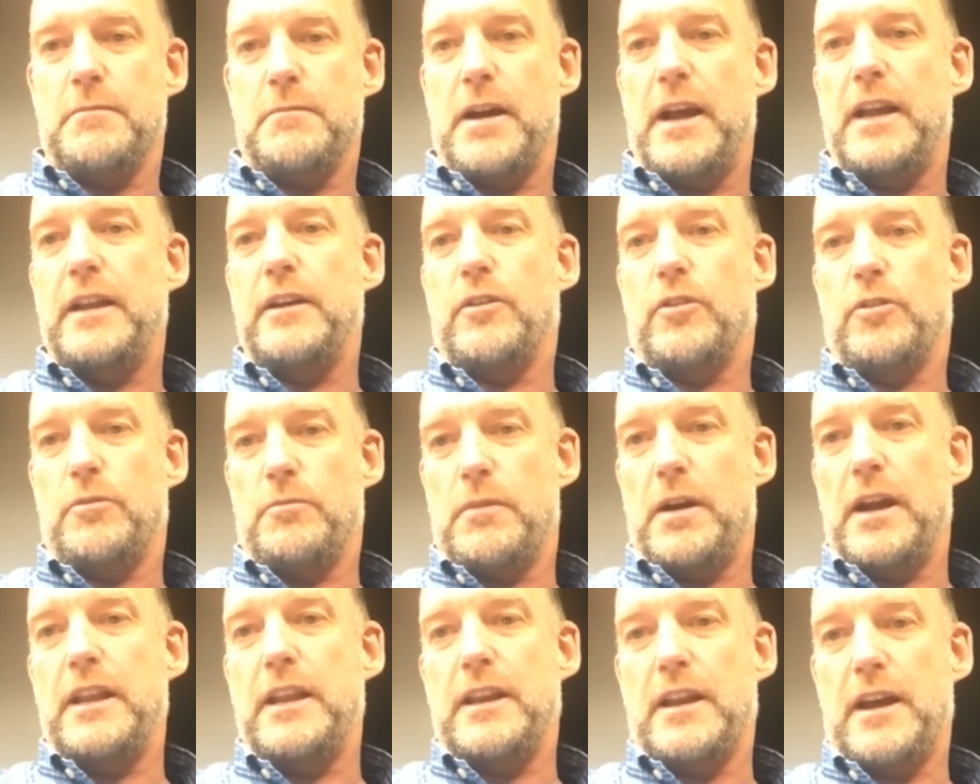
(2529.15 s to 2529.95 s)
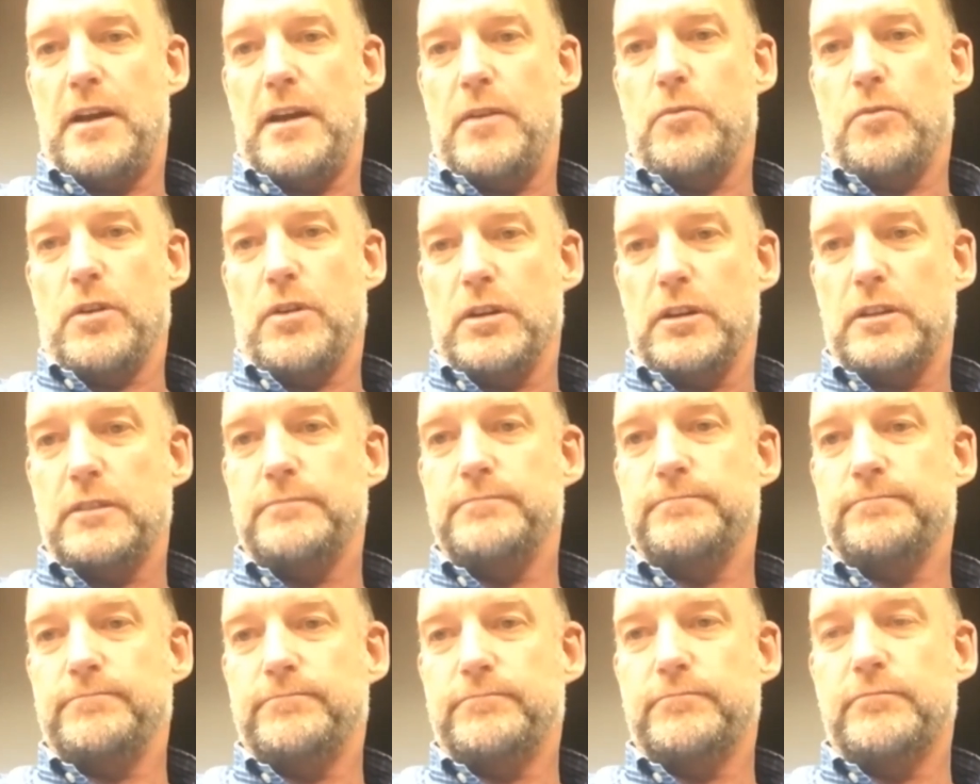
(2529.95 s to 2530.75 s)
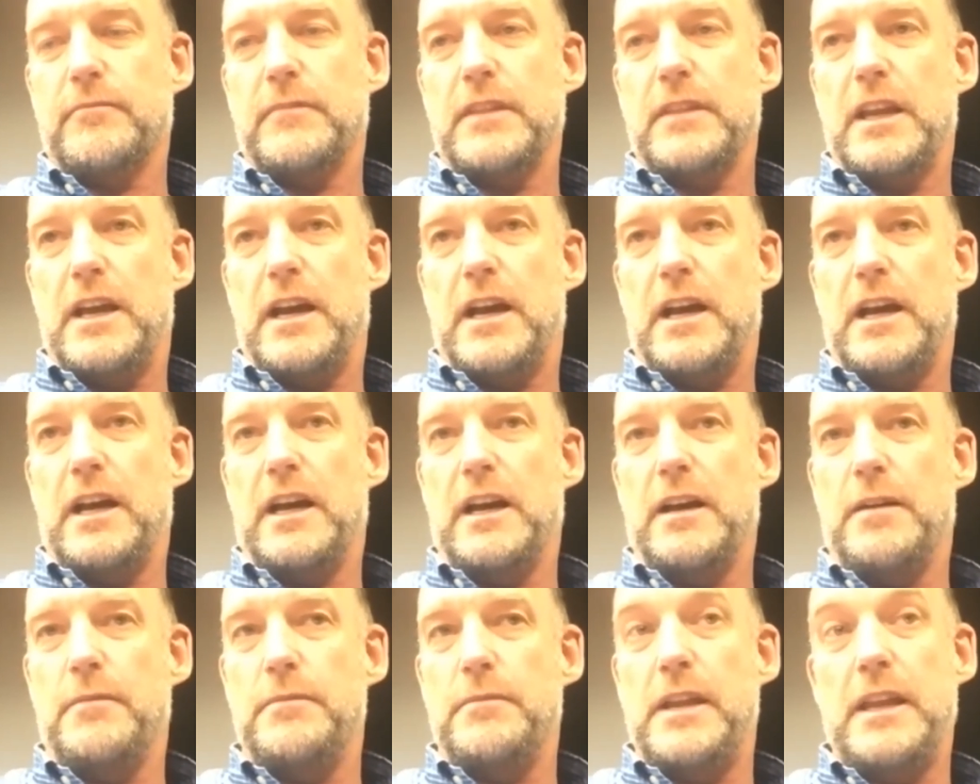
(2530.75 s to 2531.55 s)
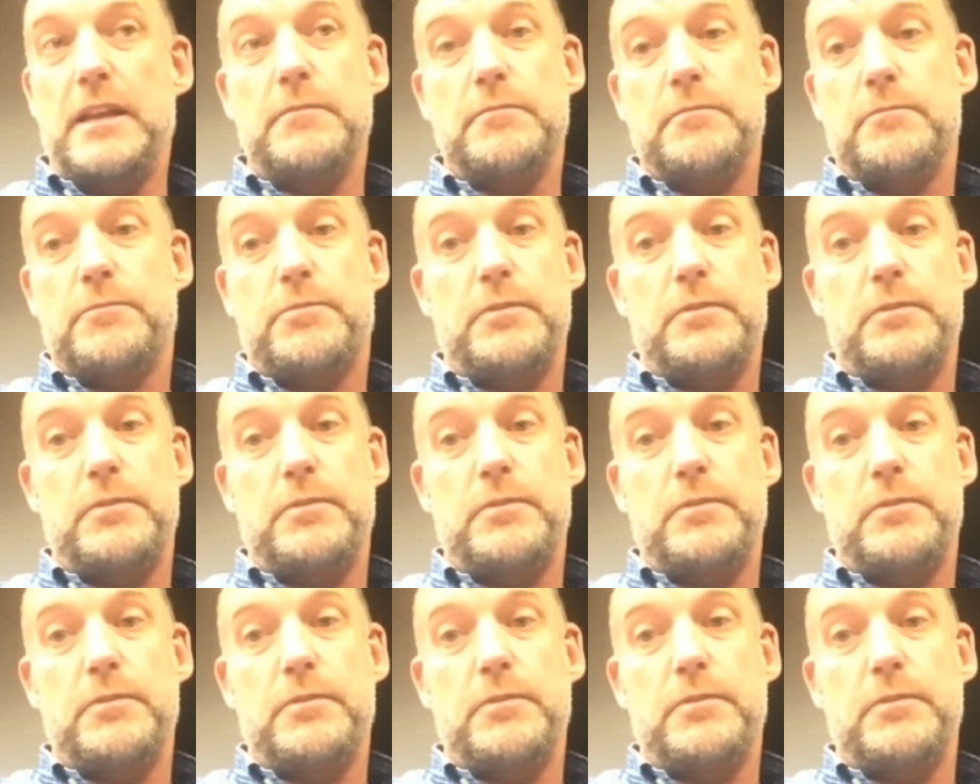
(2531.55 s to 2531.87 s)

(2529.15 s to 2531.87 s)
might or might not work. And